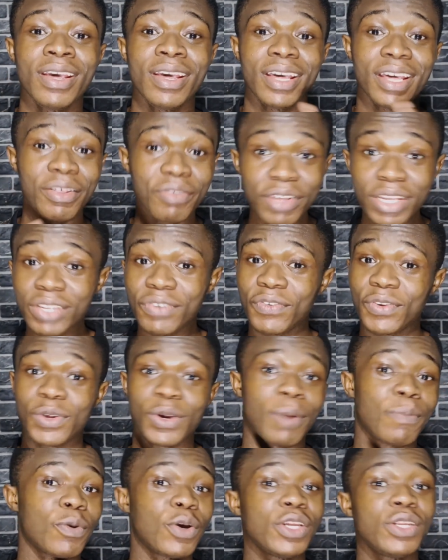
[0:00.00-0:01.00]
In this video,
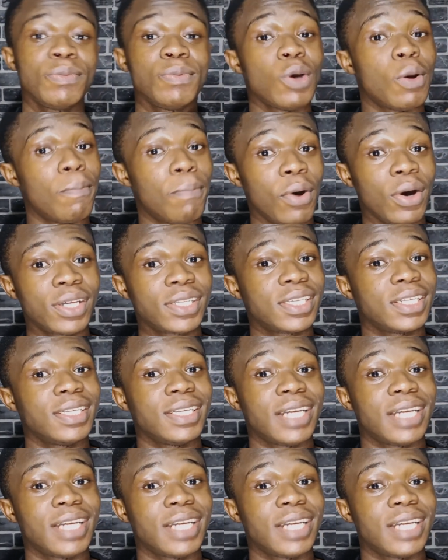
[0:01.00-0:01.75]
I'm going to be unboxing